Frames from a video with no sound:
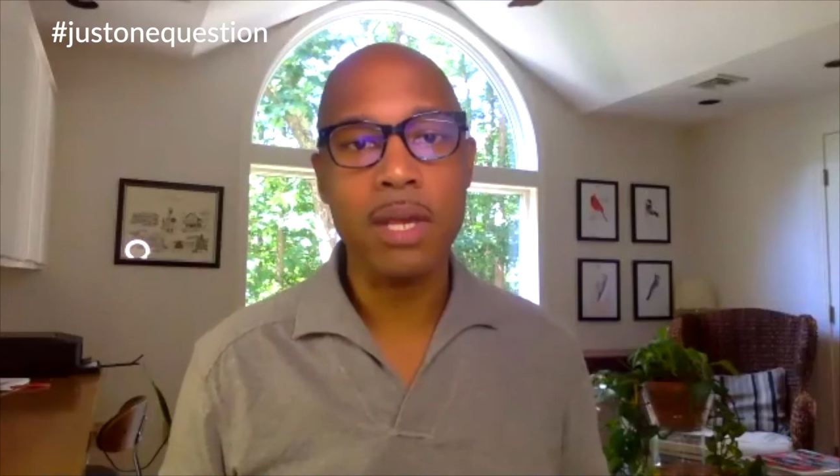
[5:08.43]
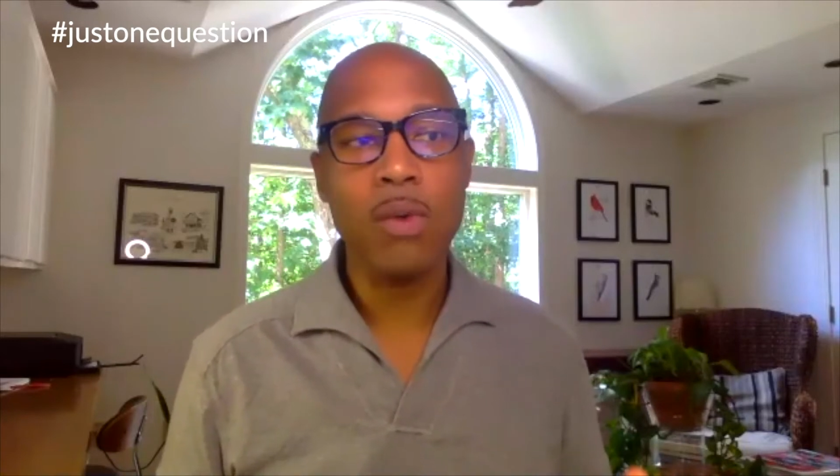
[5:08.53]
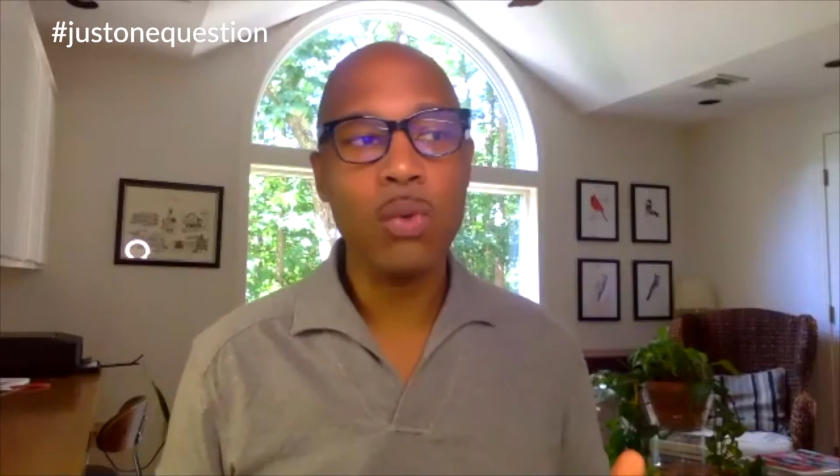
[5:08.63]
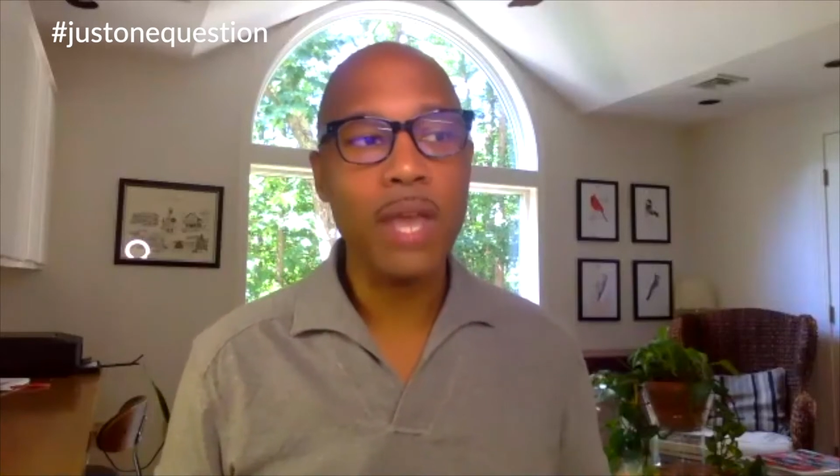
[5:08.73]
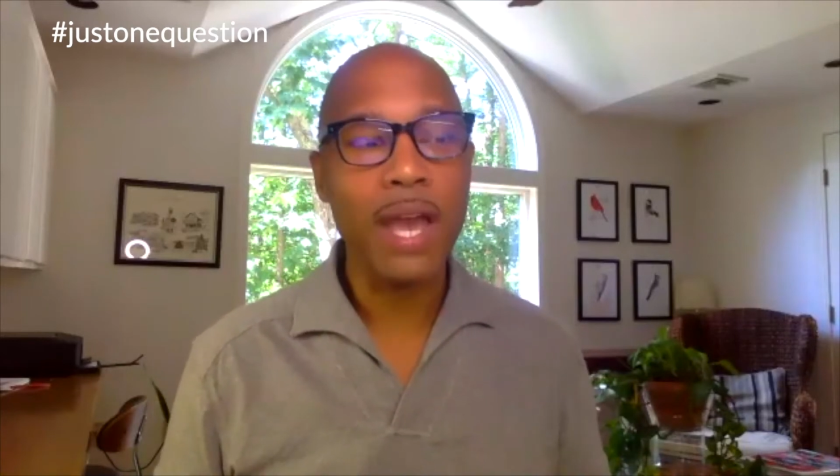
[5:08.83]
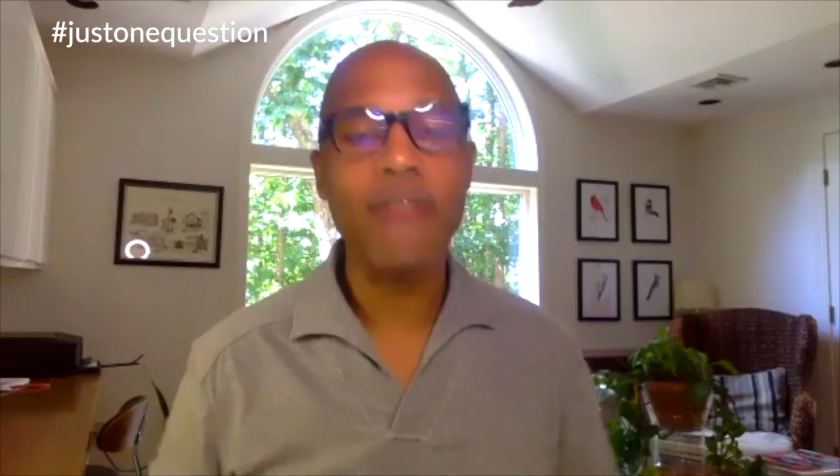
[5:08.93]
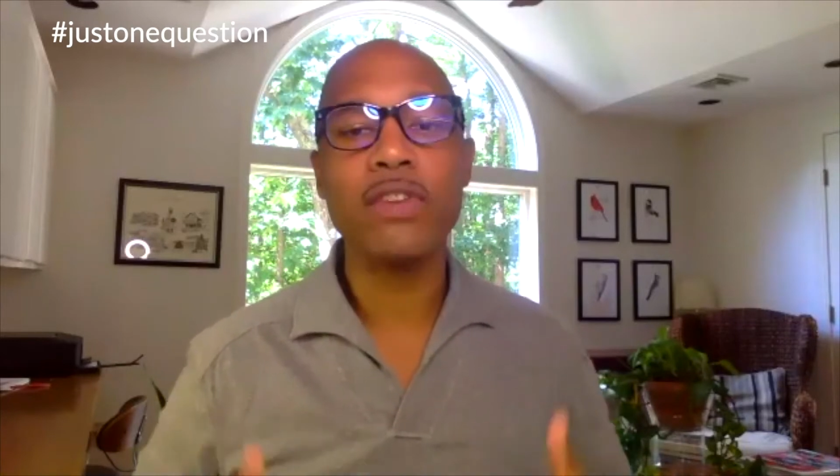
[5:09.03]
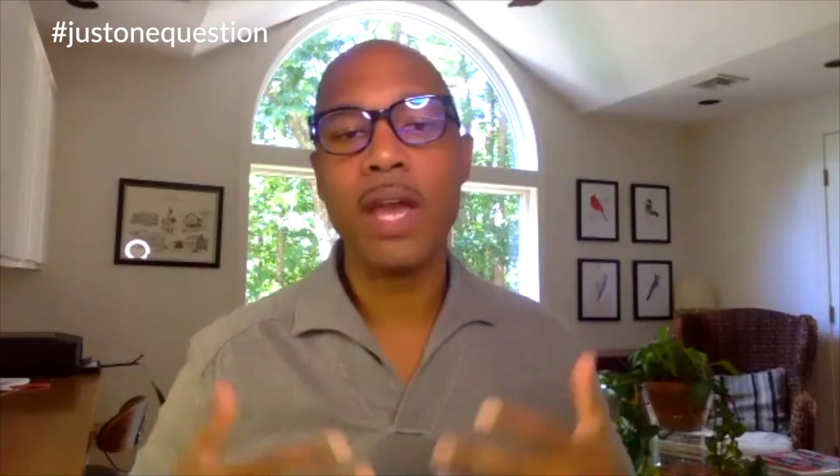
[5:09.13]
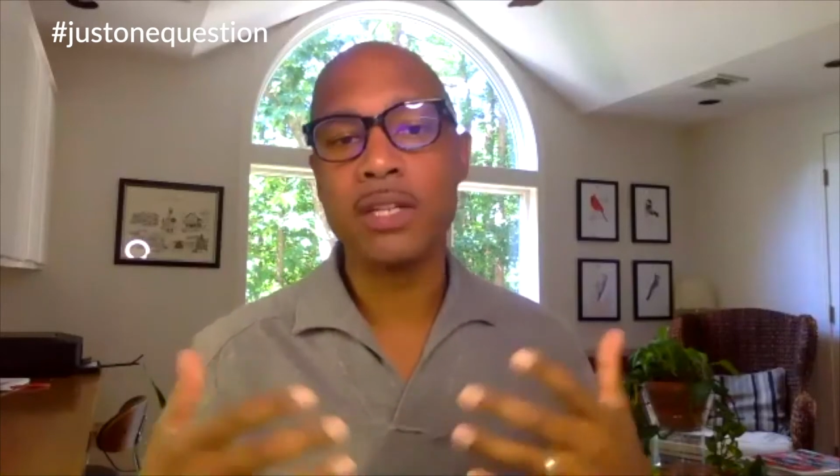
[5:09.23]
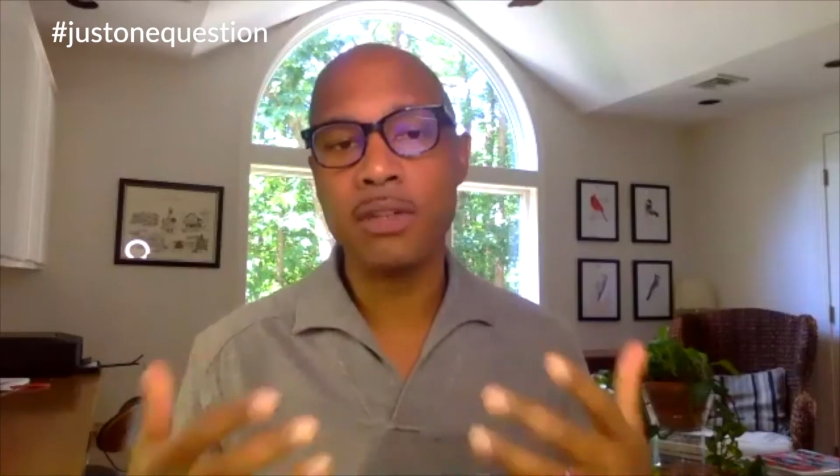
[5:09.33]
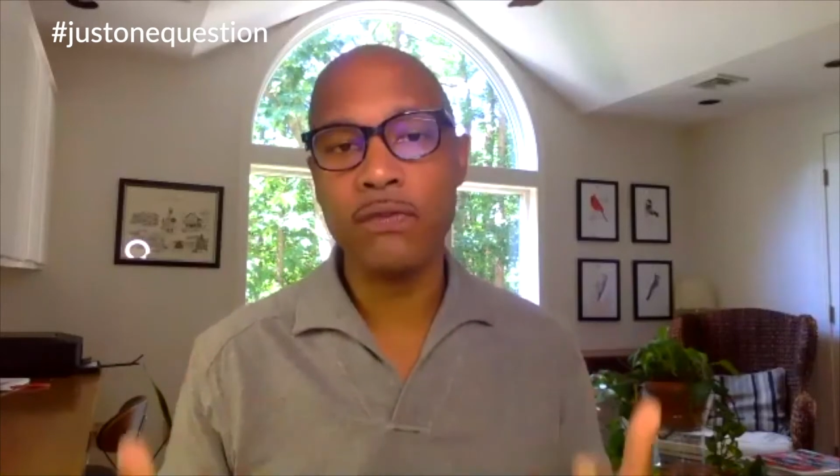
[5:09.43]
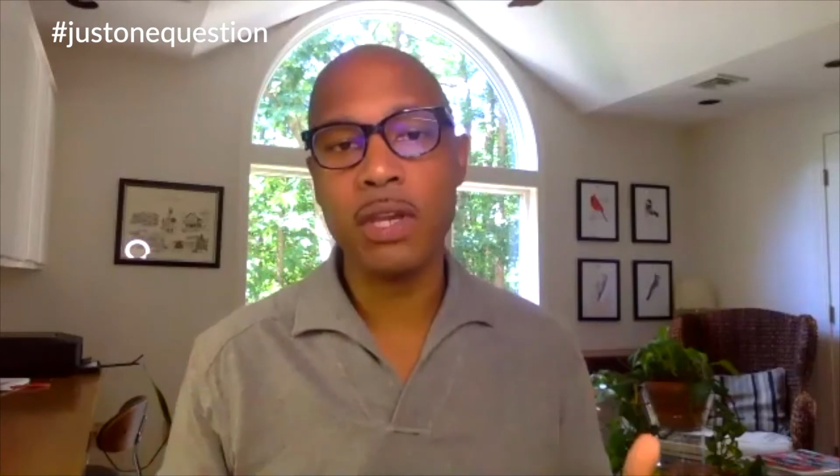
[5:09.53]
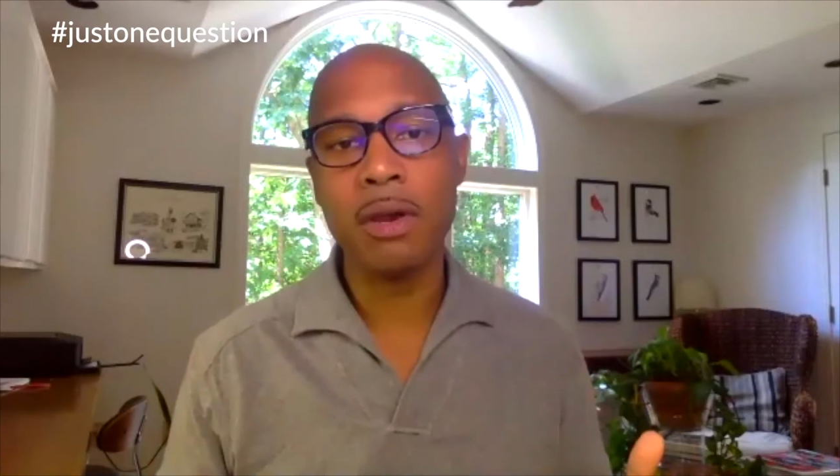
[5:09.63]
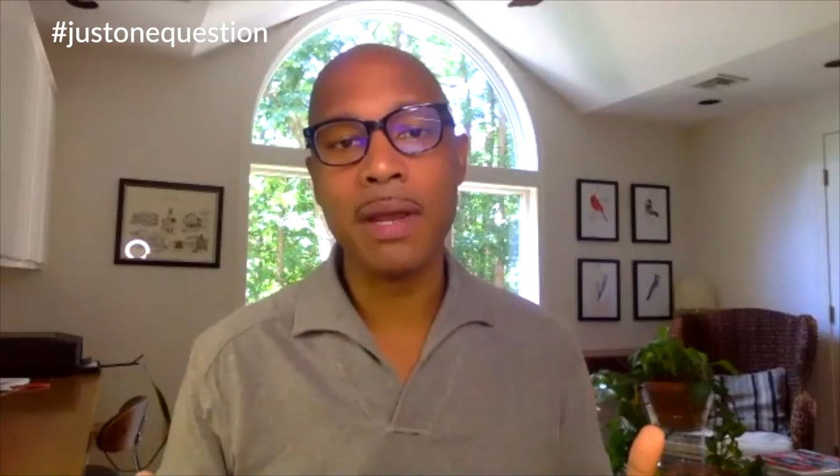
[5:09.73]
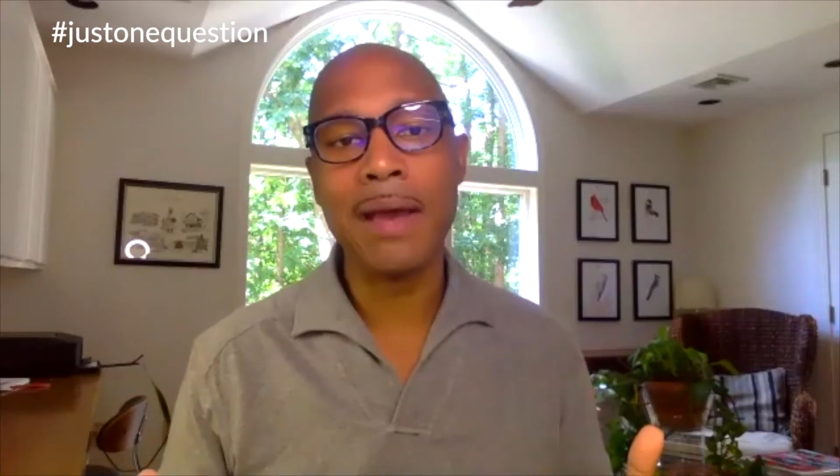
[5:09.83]
We have to actually
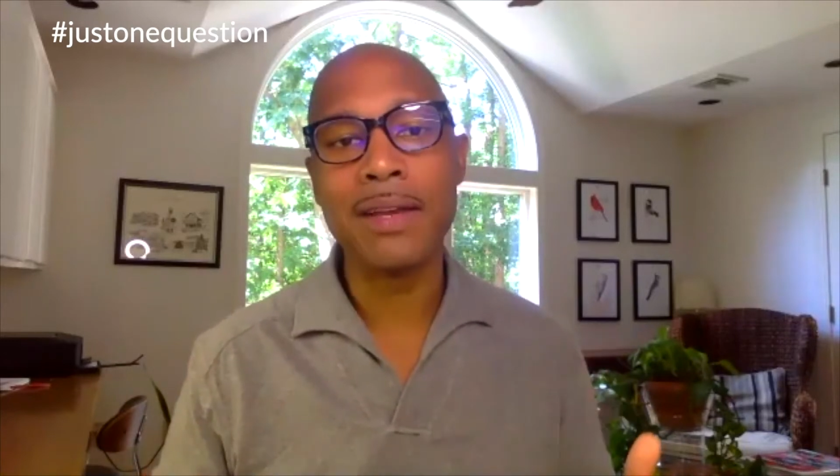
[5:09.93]
figure out how to